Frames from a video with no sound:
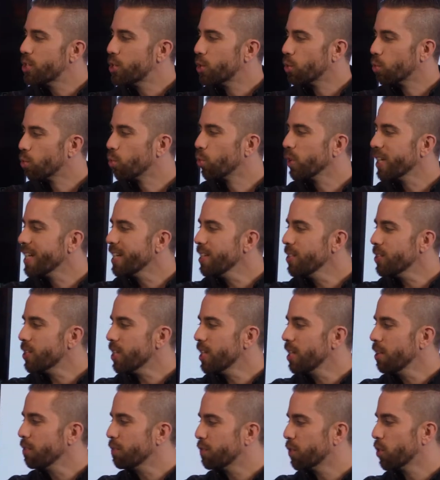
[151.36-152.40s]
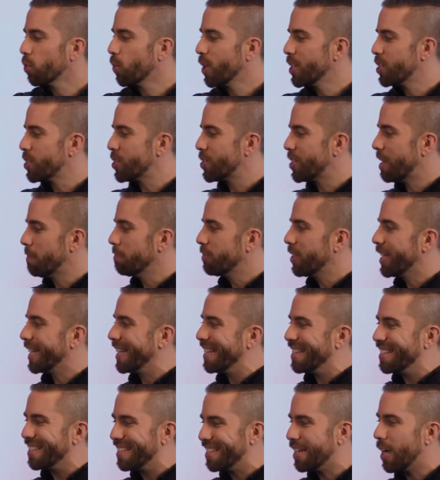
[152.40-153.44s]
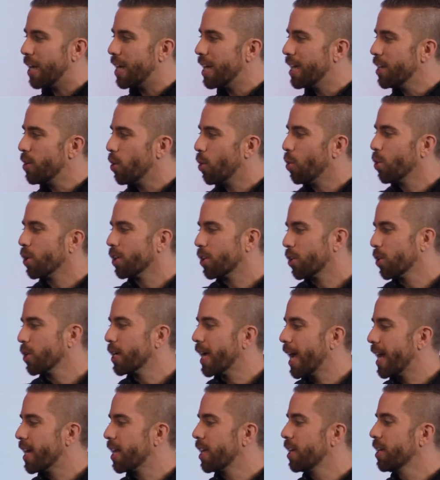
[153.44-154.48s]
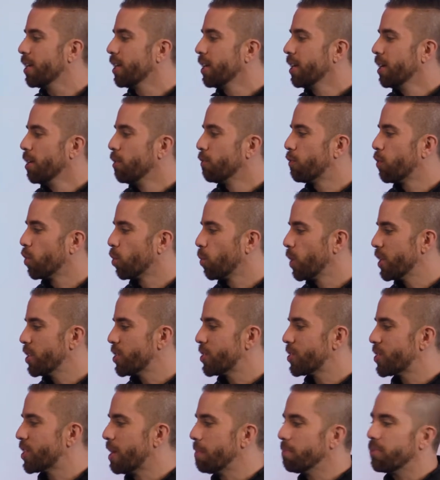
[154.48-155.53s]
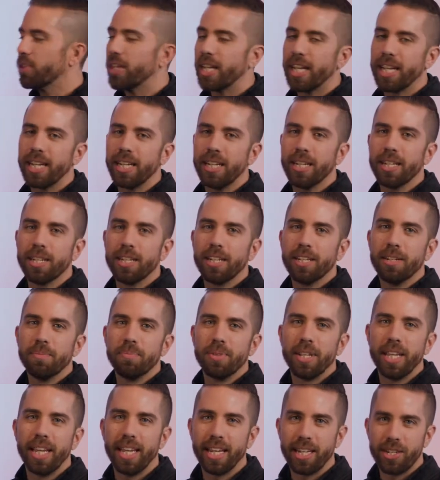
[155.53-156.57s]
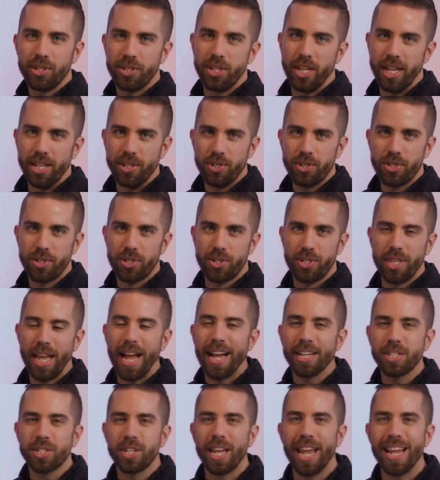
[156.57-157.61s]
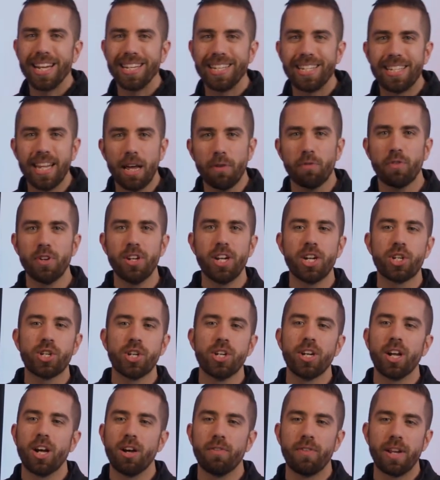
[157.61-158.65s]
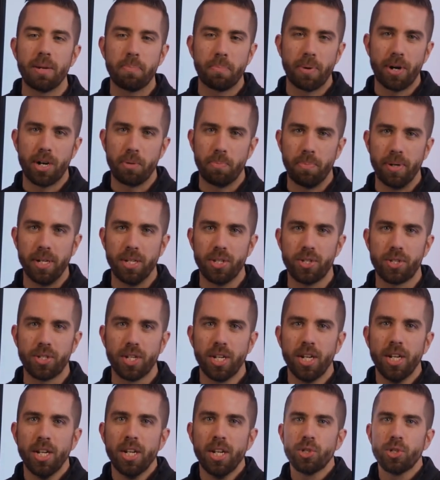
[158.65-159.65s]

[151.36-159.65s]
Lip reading: is the reason for which something is done or created, for which something exists. That's a definition of a purpose.